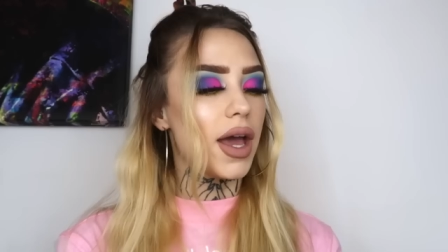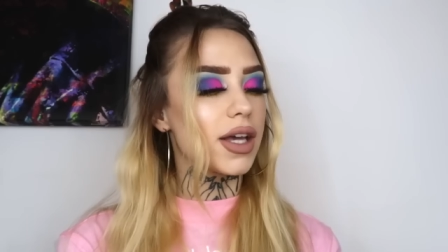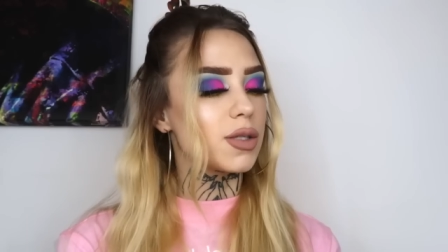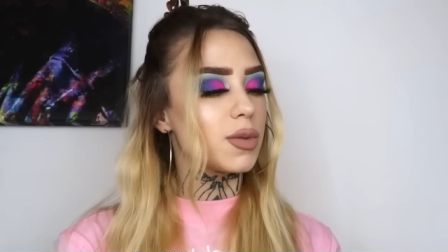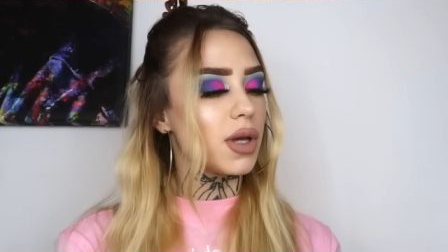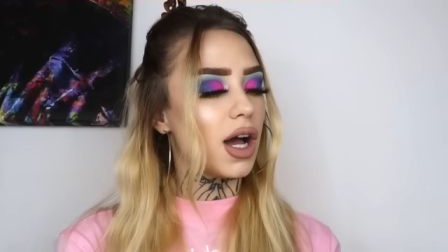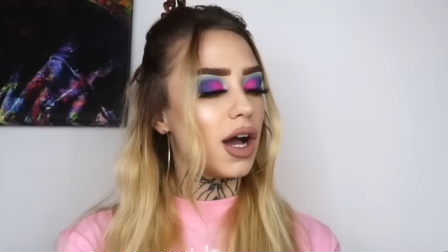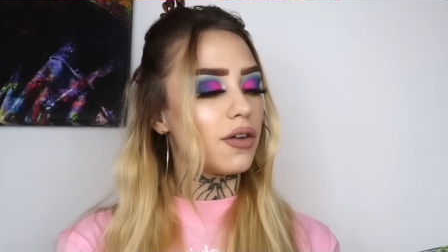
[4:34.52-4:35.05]
next
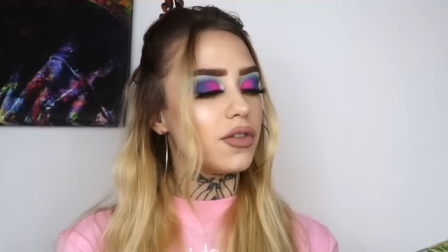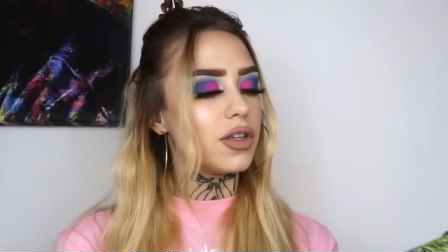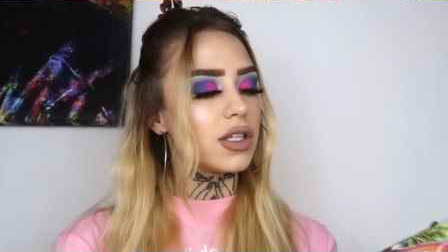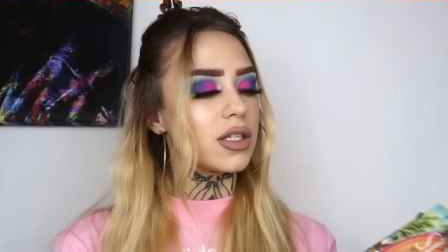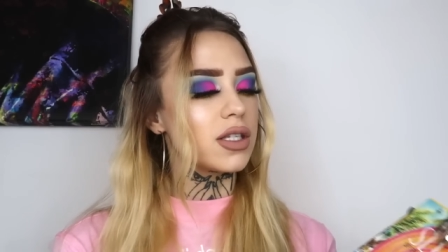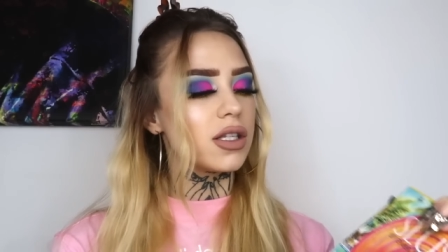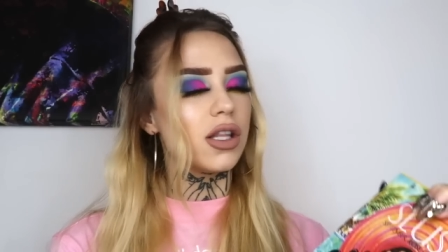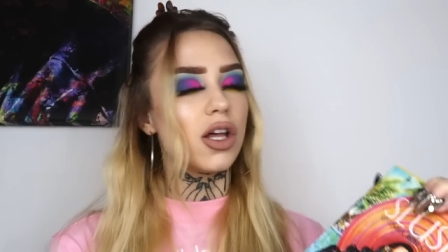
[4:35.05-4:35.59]
we have the
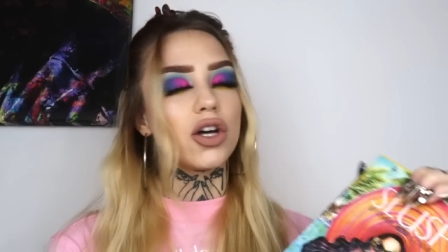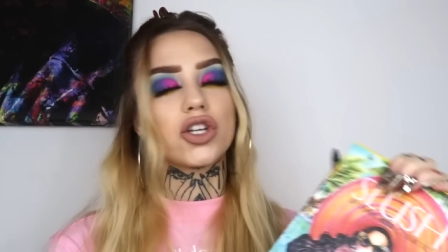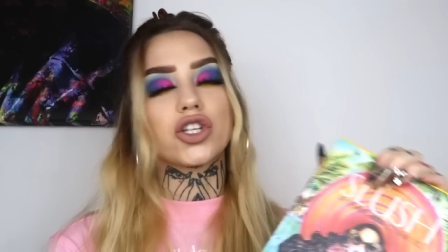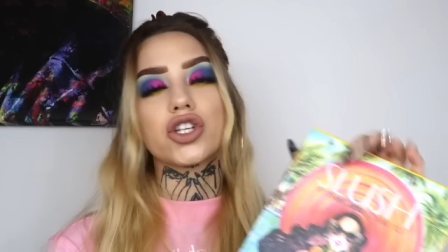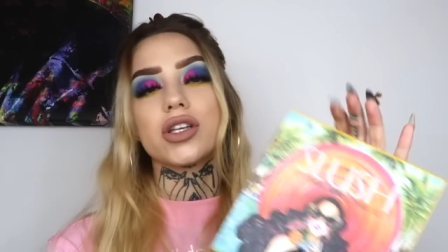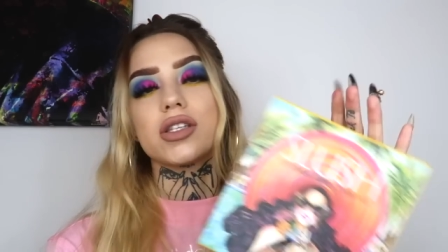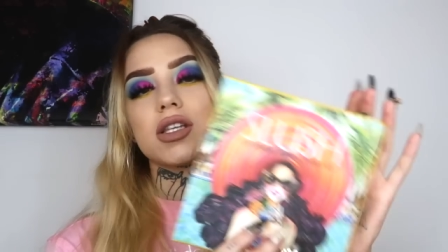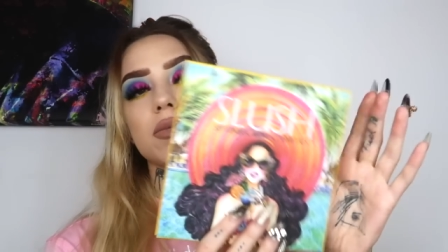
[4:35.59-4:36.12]

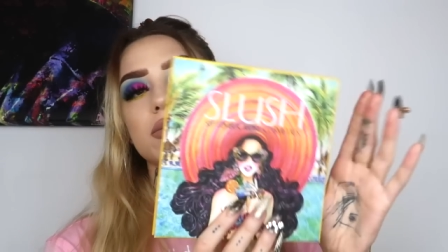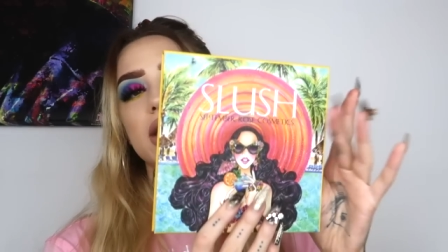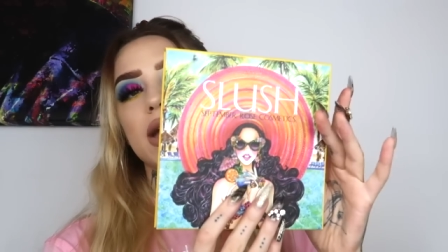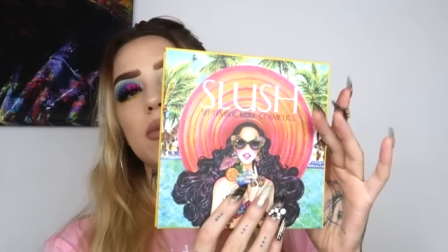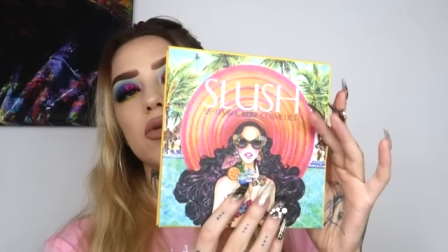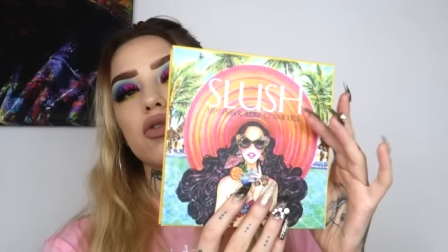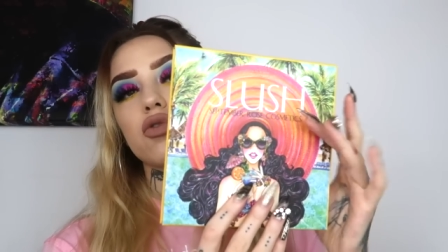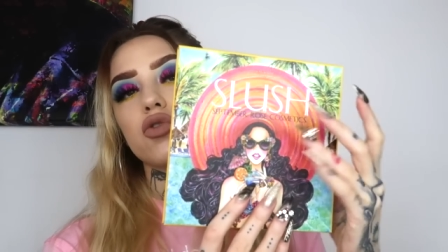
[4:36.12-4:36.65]
slush
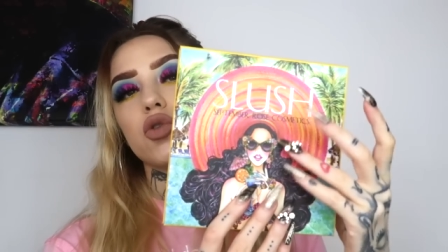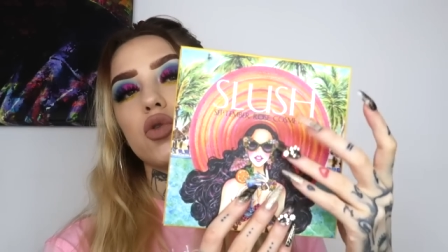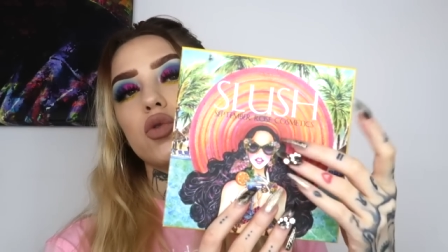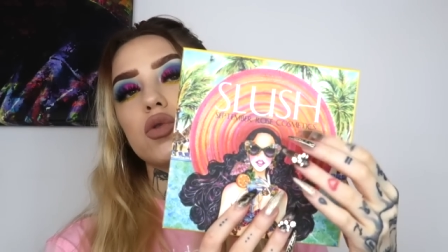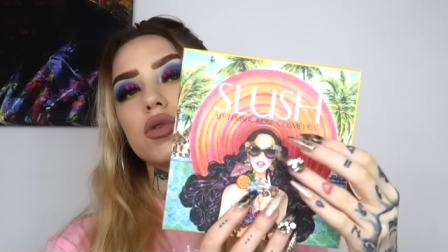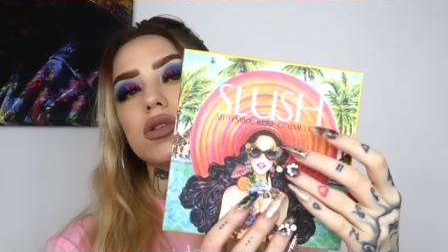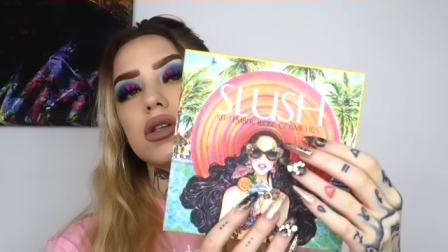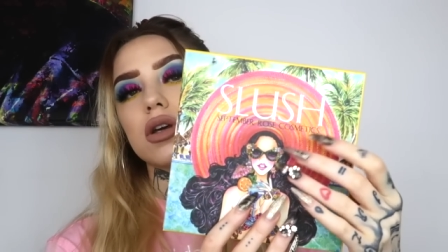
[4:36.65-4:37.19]
september
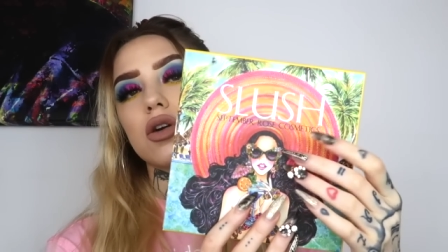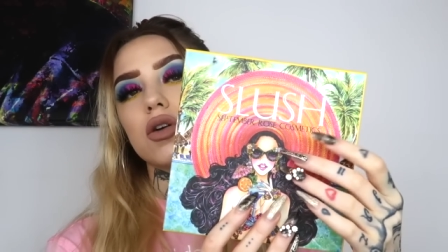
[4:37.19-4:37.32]
rose